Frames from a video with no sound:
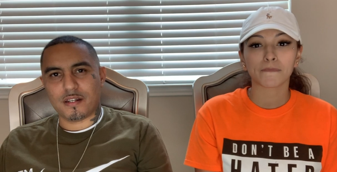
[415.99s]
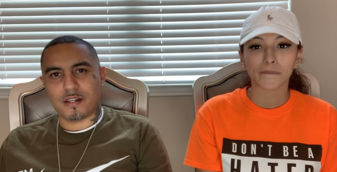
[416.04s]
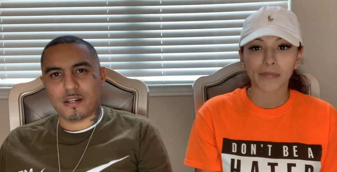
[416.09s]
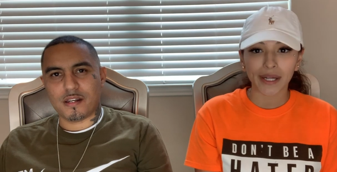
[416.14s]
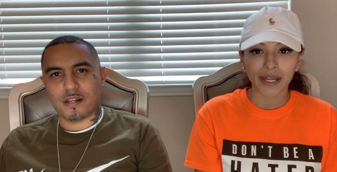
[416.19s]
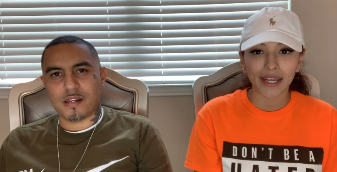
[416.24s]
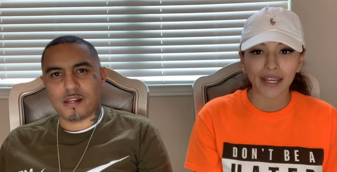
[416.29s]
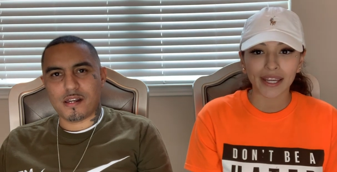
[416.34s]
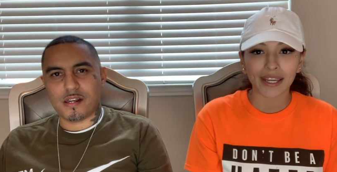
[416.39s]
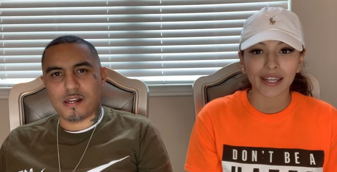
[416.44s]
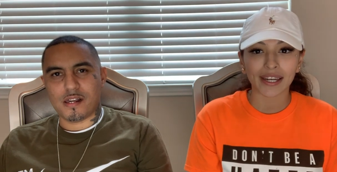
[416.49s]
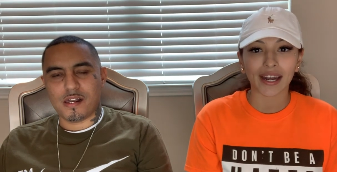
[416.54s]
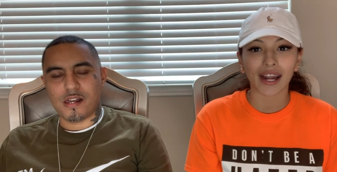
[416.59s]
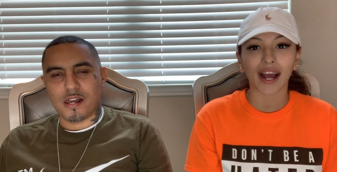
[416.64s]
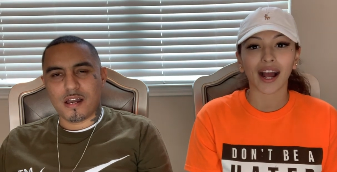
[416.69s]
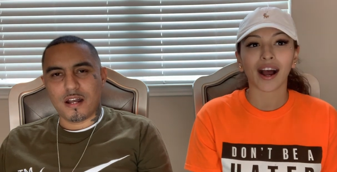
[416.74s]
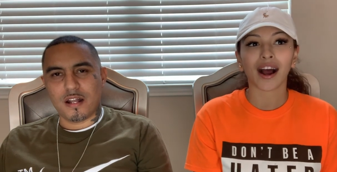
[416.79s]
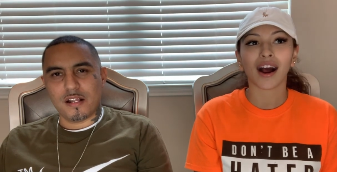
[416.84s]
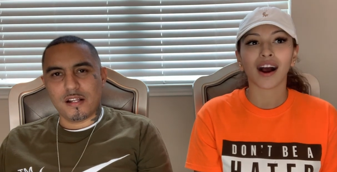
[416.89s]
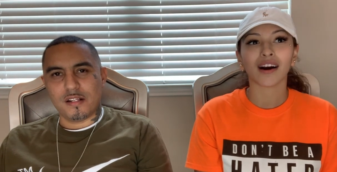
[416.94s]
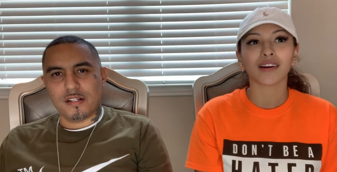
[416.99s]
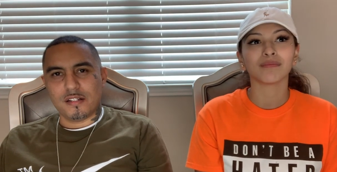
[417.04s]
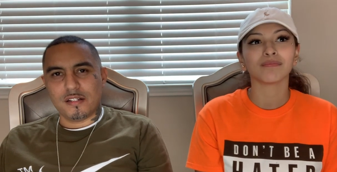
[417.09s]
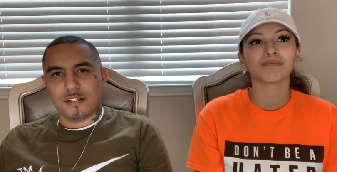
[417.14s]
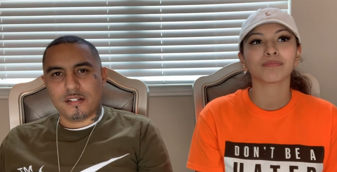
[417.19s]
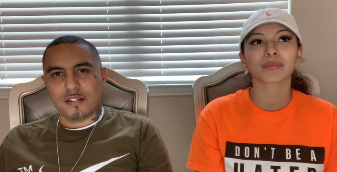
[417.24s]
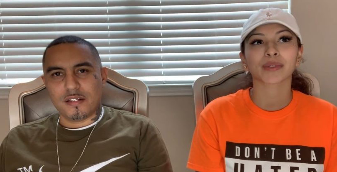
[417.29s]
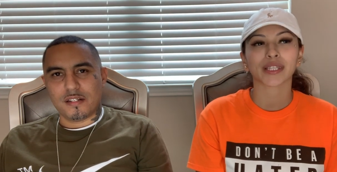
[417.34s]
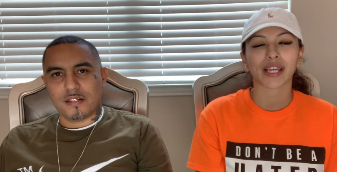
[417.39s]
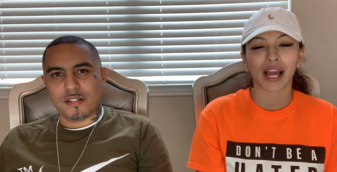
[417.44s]
Speaker 1: But
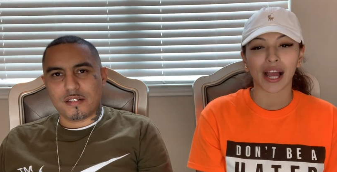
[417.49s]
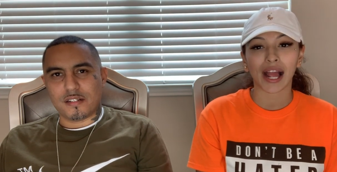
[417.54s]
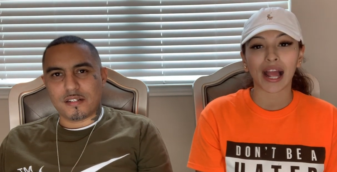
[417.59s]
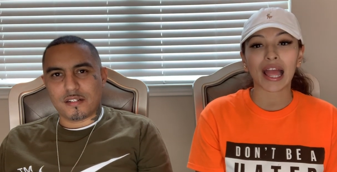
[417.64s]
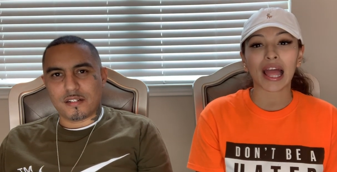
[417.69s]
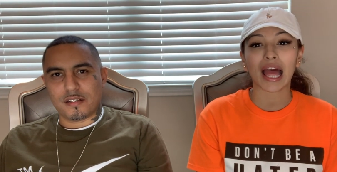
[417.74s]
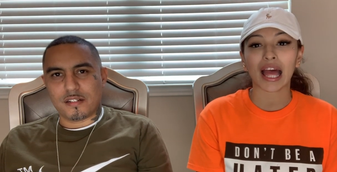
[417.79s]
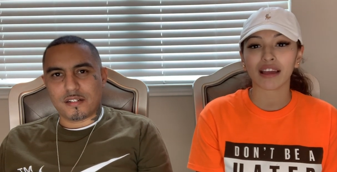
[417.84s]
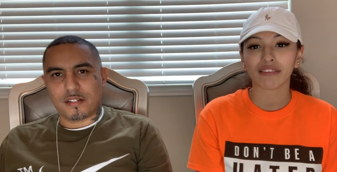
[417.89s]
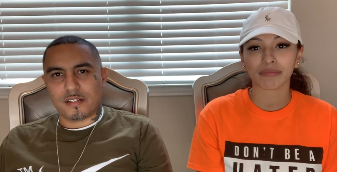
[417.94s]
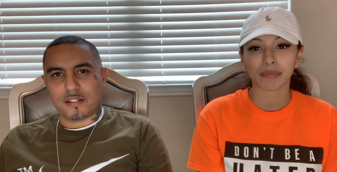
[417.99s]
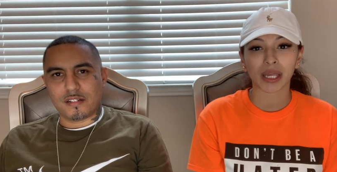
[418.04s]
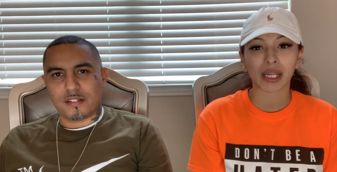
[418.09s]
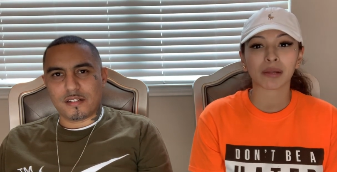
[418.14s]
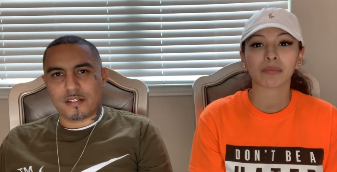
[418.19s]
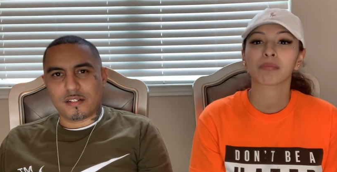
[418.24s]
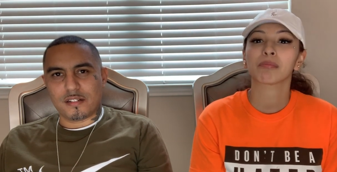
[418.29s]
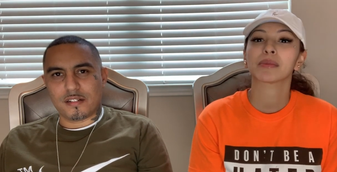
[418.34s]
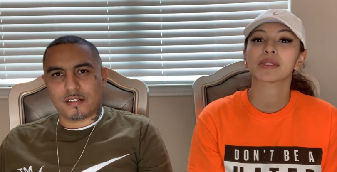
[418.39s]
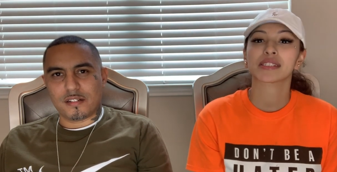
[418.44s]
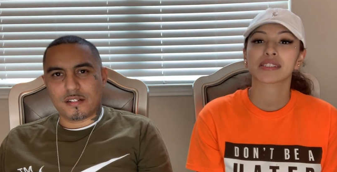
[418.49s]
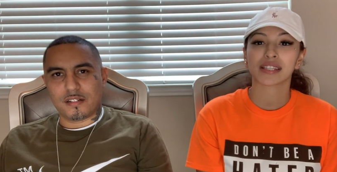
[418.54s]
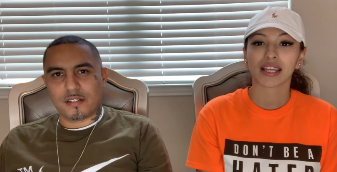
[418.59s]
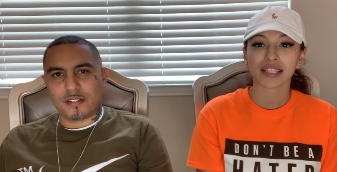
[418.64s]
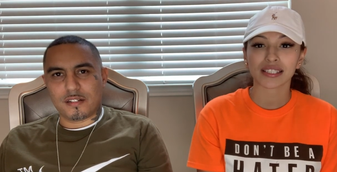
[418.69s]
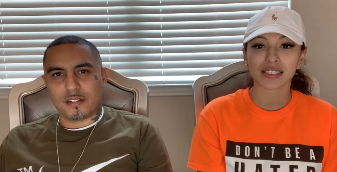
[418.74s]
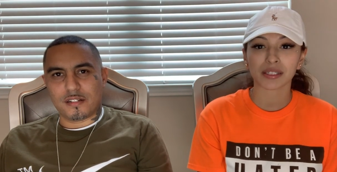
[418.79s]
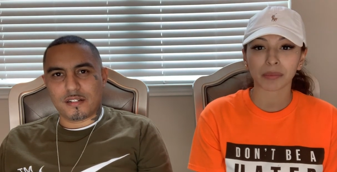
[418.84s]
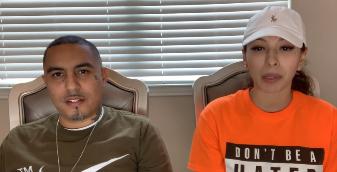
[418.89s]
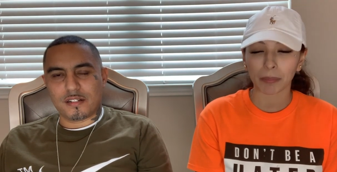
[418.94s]
um, yeah, I have made
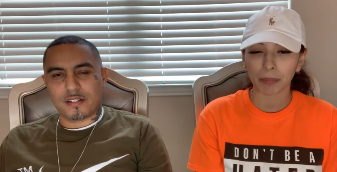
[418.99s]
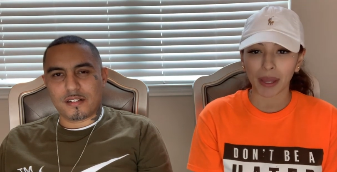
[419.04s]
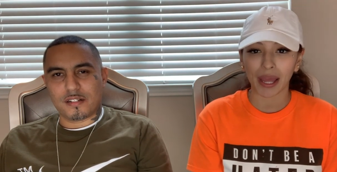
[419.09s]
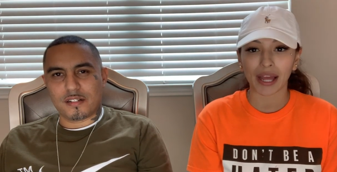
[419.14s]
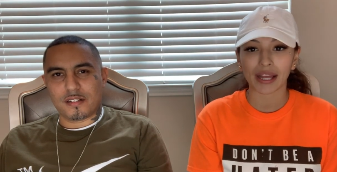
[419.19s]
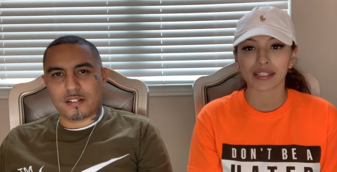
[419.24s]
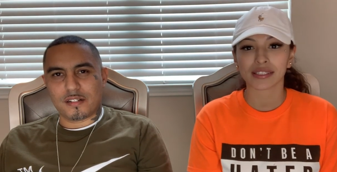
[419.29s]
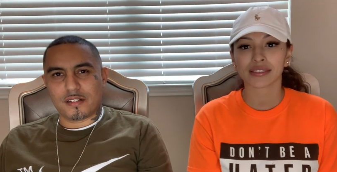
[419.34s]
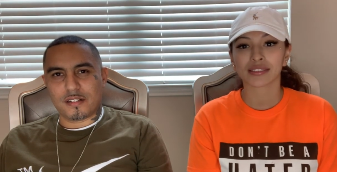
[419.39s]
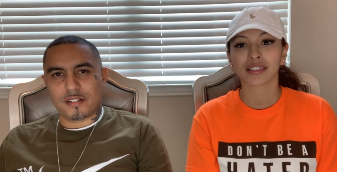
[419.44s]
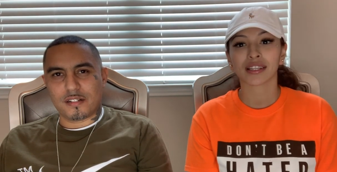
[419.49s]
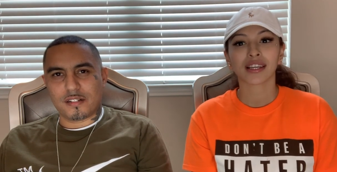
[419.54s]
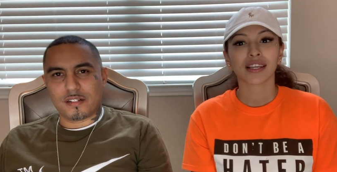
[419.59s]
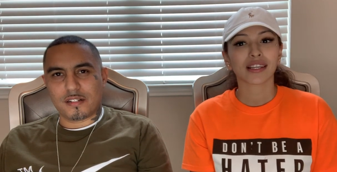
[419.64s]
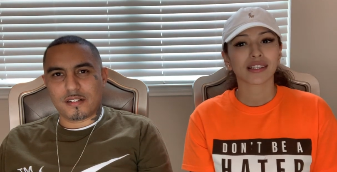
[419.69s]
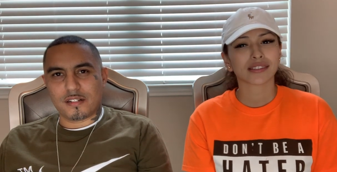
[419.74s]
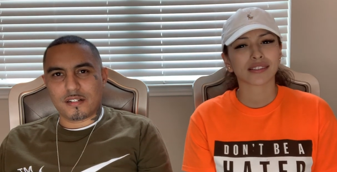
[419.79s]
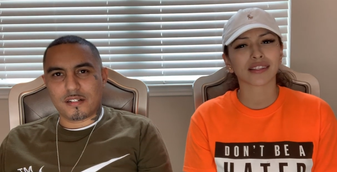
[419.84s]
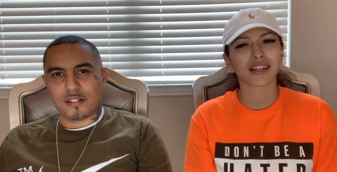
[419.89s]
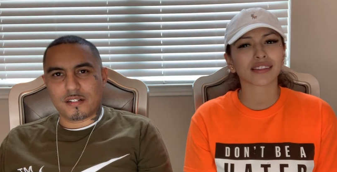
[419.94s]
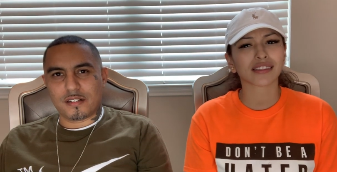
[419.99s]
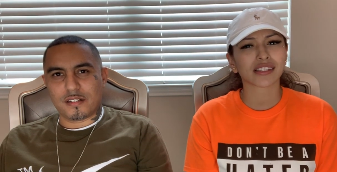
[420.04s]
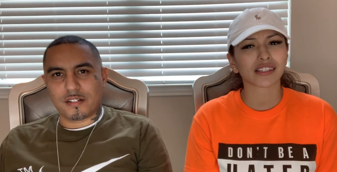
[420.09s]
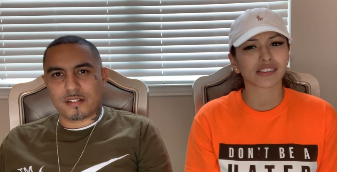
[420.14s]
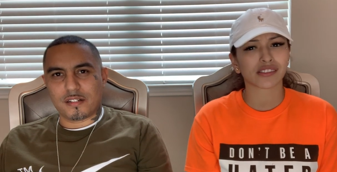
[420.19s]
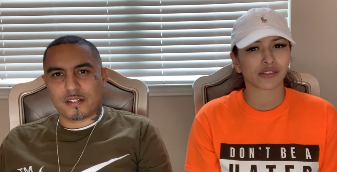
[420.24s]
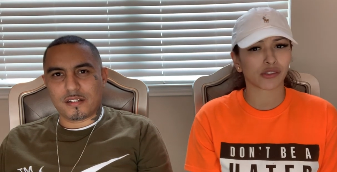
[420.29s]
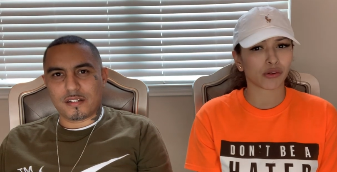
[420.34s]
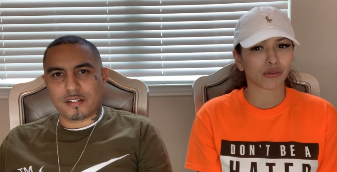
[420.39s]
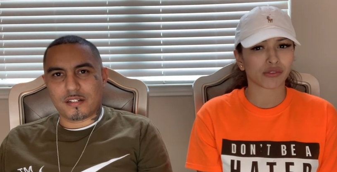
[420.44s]
mistakes in my past. It's
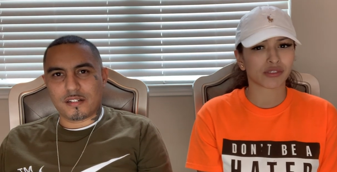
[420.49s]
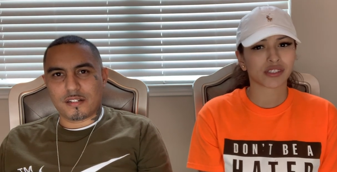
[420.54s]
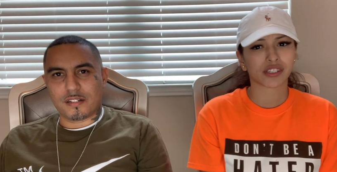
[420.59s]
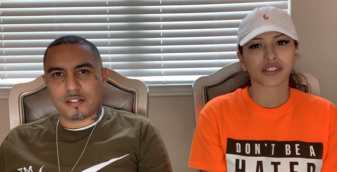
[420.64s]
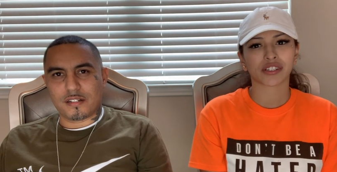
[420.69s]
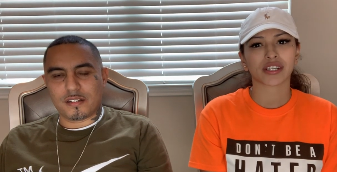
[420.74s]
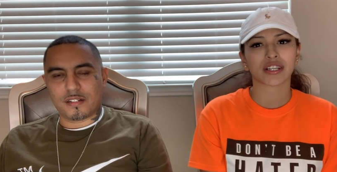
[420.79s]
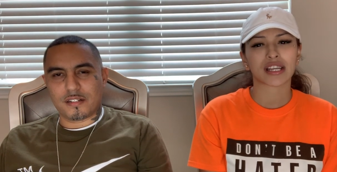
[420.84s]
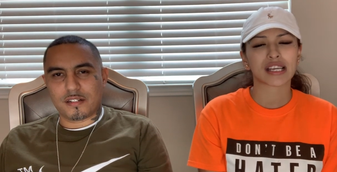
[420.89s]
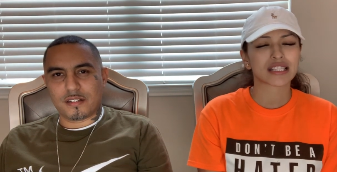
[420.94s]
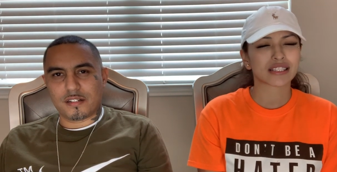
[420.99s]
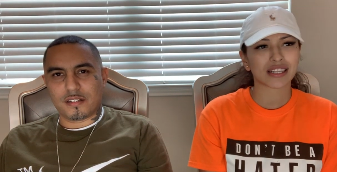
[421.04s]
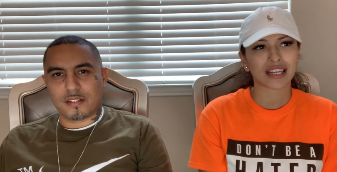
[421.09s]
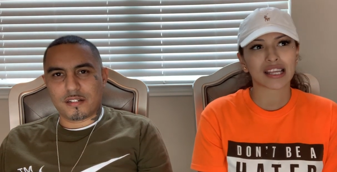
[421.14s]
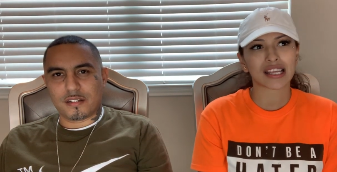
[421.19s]
nothing so serious. It's